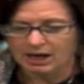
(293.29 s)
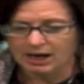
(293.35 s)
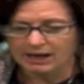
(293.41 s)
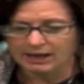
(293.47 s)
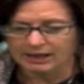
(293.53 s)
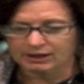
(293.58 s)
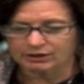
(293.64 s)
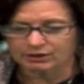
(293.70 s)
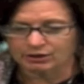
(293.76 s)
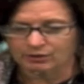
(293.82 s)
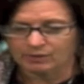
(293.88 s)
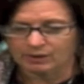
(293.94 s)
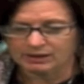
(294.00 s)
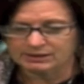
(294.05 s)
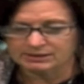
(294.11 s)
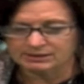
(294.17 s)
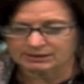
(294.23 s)
"I had
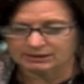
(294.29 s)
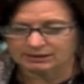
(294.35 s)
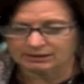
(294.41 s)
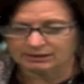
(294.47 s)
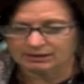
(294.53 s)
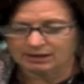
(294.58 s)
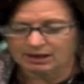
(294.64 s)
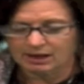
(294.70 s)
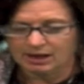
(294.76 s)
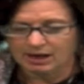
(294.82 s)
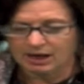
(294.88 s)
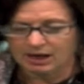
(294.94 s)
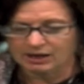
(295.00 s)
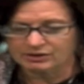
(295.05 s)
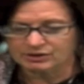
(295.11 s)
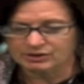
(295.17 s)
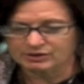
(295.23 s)
no idea.
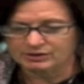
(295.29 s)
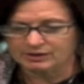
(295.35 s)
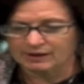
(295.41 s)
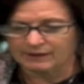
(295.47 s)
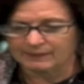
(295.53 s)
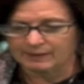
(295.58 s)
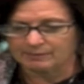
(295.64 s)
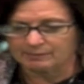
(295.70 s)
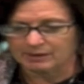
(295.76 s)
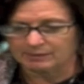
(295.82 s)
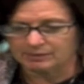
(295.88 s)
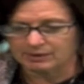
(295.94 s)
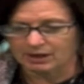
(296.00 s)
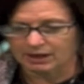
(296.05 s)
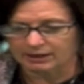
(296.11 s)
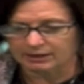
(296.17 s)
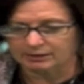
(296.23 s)
I just thought that
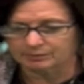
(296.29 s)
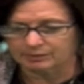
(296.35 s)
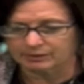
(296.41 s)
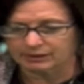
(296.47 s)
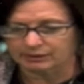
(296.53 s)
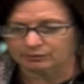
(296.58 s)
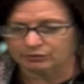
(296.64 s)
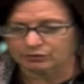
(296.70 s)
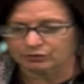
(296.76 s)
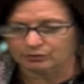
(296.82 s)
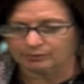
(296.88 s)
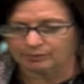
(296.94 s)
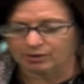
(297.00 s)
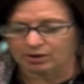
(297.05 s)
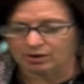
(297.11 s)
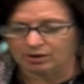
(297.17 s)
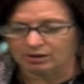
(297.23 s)
maybe I could play with your
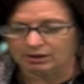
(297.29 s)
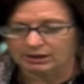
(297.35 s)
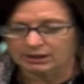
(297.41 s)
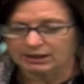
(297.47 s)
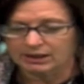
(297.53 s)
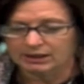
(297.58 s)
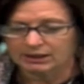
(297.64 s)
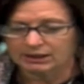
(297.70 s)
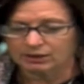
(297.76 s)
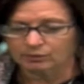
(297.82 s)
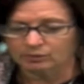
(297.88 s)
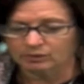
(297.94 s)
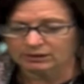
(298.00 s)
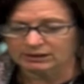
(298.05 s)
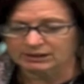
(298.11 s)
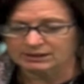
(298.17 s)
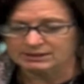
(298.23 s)
ball. It
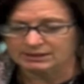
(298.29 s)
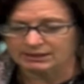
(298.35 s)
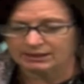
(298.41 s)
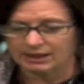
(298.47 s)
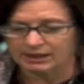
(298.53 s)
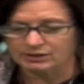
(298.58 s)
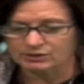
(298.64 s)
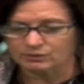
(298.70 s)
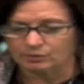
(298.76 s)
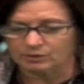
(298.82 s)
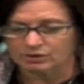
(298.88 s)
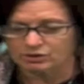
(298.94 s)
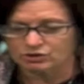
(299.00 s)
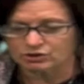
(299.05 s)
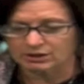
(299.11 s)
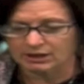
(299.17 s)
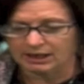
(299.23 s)
really is a nice
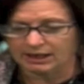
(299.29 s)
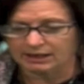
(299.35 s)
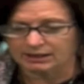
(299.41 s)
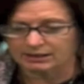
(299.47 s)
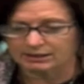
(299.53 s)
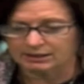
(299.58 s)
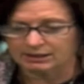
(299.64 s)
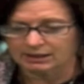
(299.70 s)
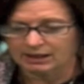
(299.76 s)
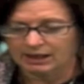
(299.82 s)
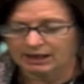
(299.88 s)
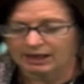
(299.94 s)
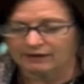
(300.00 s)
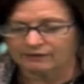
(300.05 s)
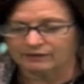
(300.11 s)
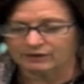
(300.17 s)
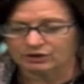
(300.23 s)
one," she added,
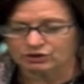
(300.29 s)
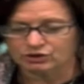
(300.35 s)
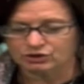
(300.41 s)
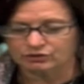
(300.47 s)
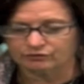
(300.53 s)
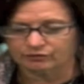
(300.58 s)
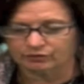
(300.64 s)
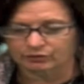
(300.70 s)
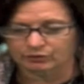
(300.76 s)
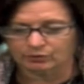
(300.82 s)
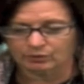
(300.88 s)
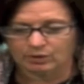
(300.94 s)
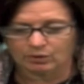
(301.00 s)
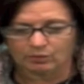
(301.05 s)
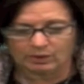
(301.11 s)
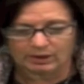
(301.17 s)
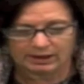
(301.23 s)
and then she
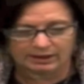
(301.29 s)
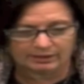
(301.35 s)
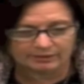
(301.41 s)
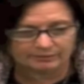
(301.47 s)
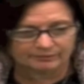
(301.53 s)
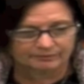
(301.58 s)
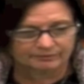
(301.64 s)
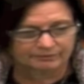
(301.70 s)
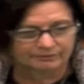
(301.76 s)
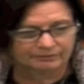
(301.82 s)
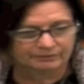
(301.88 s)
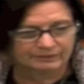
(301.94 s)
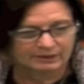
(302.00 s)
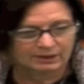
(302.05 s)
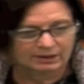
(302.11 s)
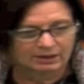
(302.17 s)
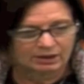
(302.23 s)
flew away.
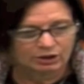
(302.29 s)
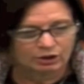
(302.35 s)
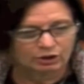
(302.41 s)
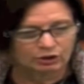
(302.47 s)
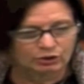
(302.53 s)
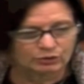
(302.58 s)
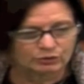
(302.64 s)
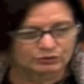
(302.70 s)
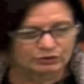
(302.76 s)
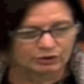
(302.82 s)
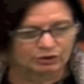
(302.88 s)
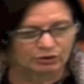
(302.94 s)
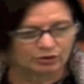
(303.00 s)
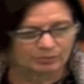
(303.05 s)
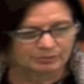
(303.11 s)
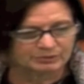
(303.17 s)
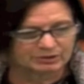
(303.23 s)
Goose
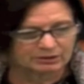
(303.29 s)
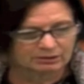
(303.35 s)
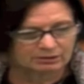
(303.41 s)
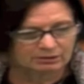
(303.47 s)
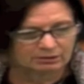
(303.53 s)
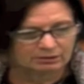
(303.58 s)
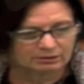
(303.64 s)
gulped.